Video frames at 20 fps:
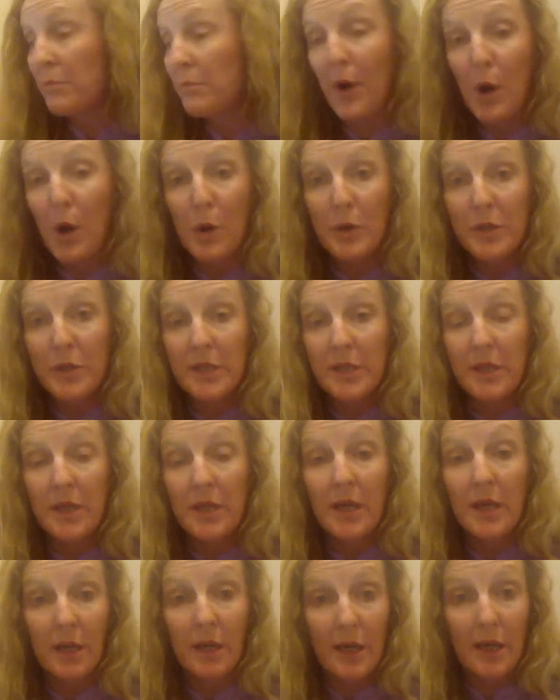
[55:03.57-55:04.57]
post
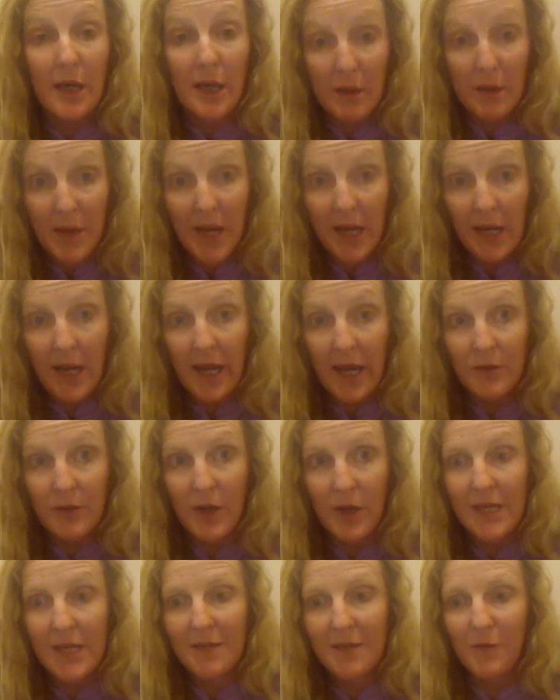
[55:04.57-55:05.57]
the email
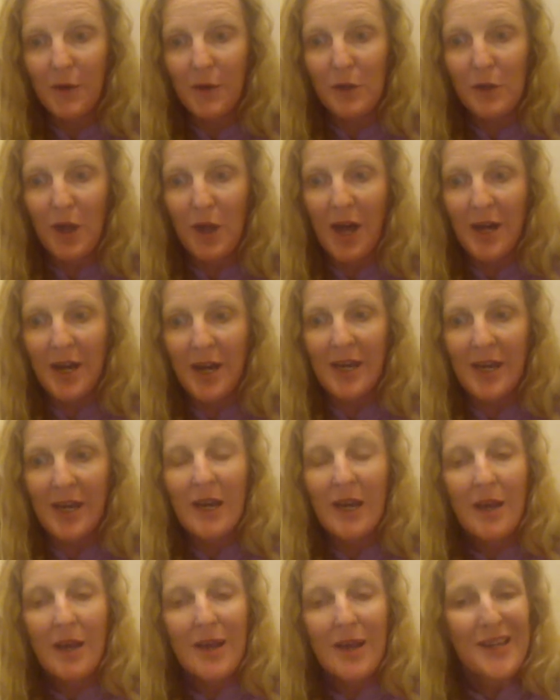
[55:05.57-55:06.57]
address for Claudie.
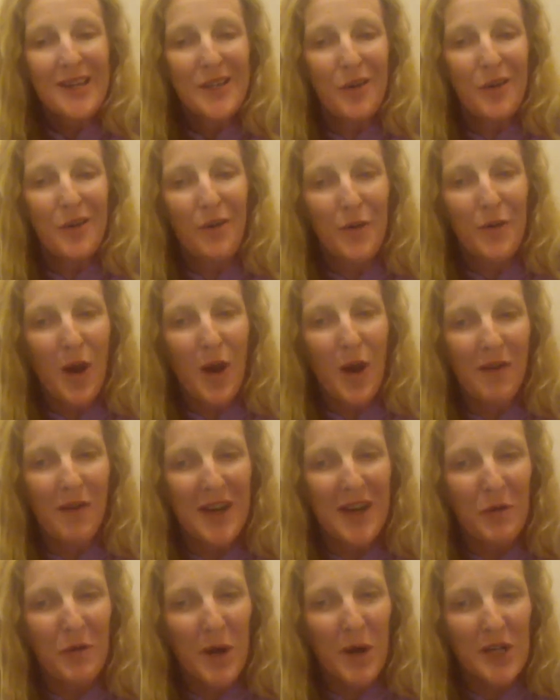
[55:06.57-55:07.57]
So if you have
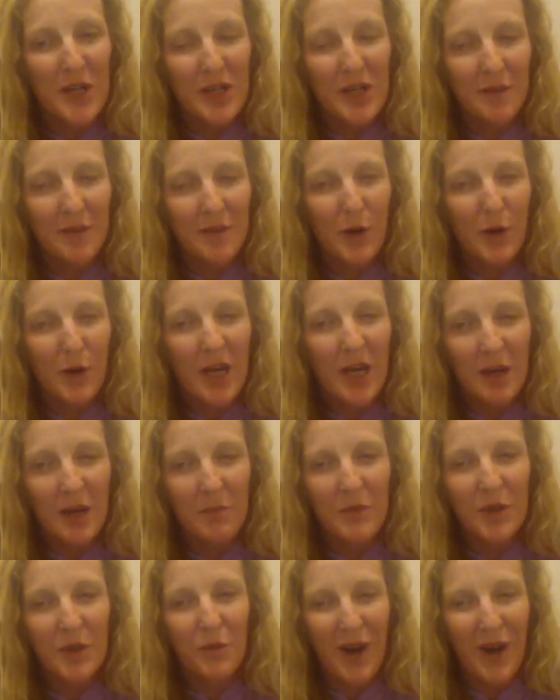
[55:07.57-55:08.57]
any questions for him
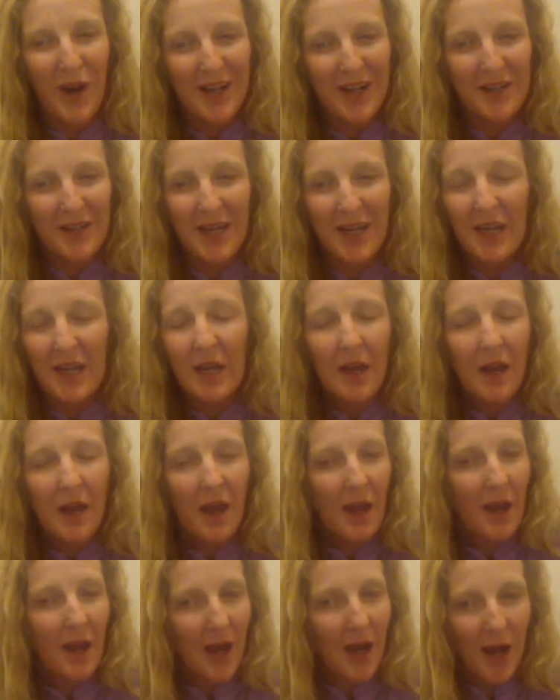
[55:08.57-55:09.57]
directly,
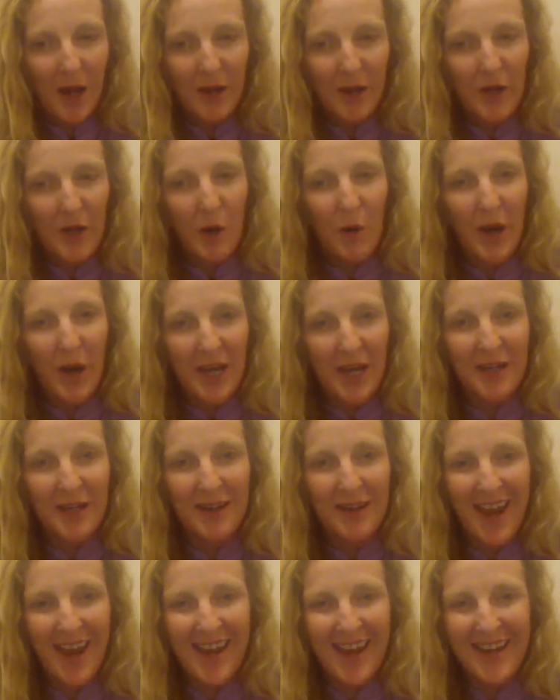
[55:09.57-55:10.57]
go ahead
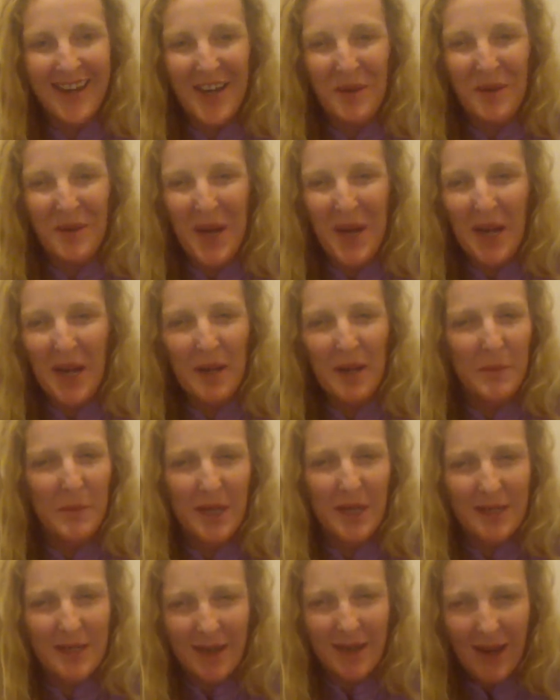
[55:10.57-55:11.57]
and email him,
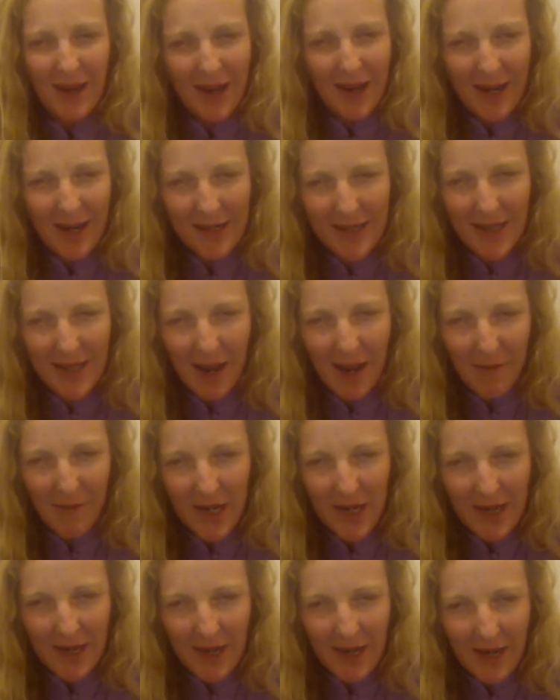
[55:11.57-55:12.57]
because he doesn't have
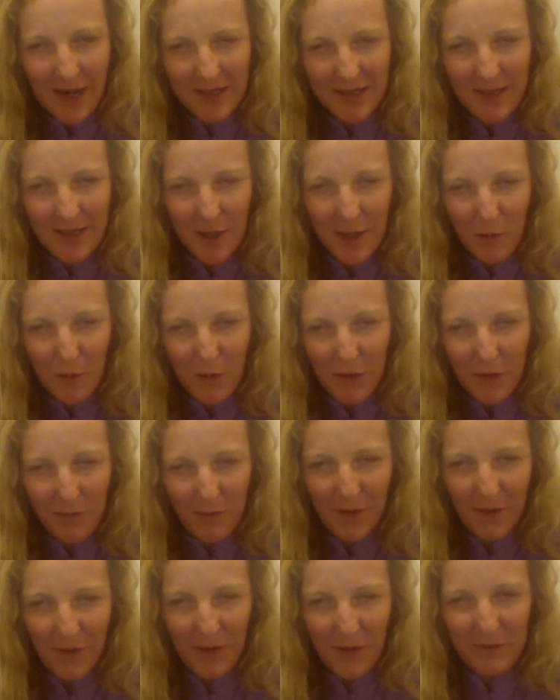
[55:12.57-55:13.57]
anything else to do
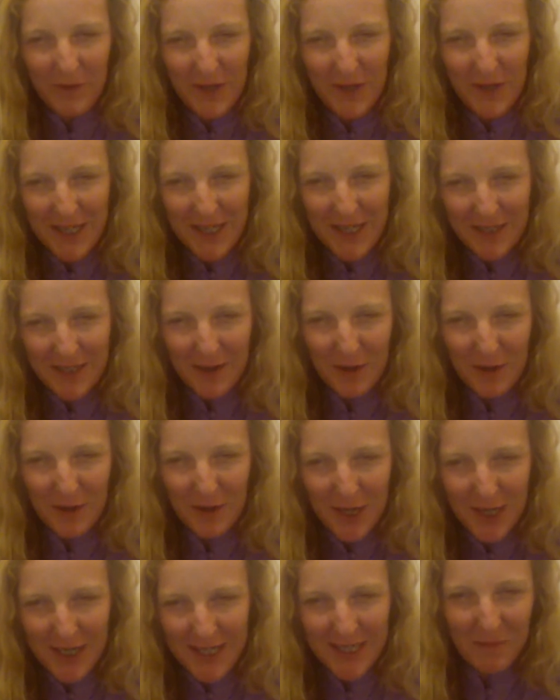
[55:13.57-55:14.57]
with 50
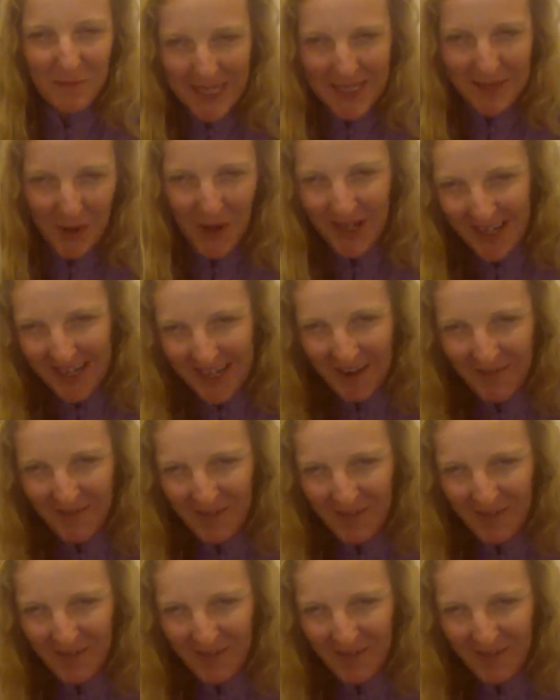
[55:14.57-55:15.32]
students and baseball